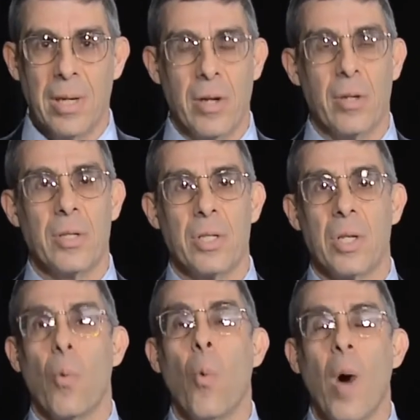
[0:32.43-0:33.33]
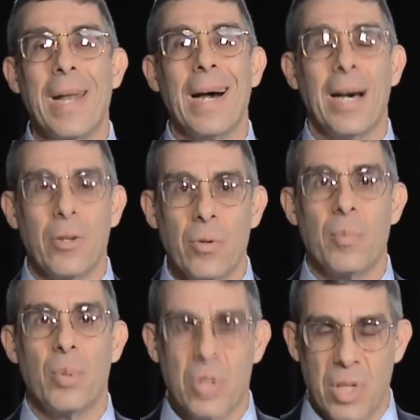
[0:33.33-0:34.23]
there is
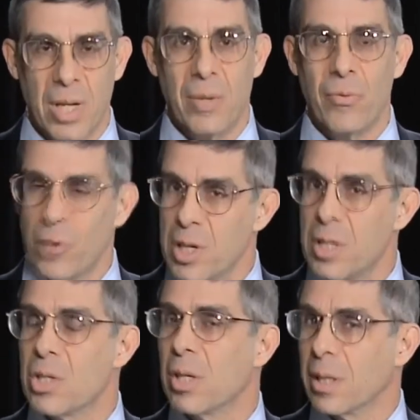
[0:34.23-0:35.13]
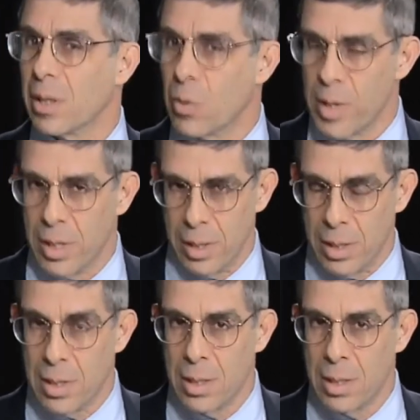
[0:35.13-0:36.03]
100% freeze on liquidity.